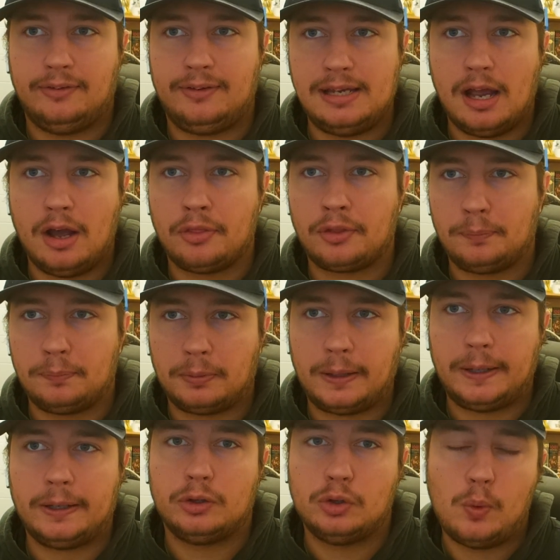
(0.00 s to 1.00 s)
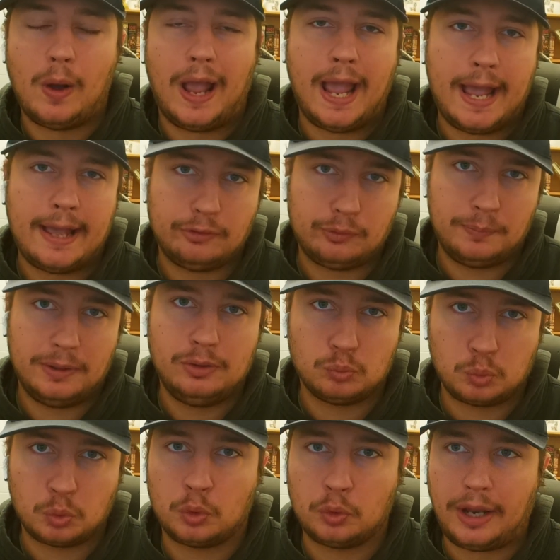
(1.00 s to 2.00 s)
The other player who has been
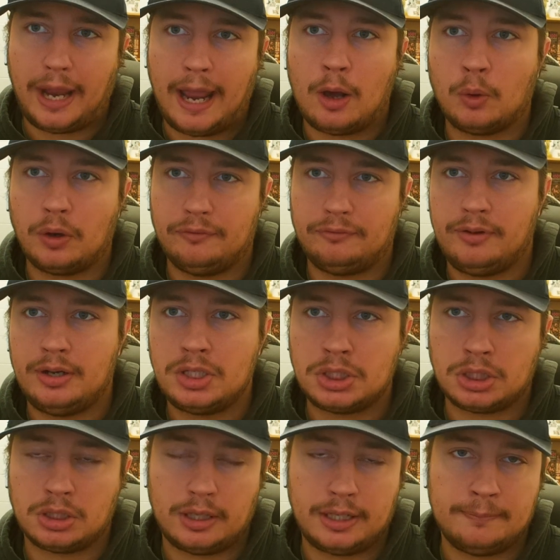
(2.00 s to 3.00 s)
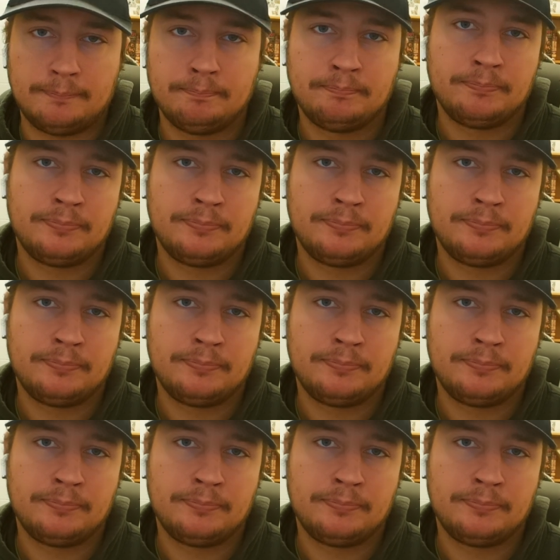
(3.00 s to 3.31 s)
ruled out officially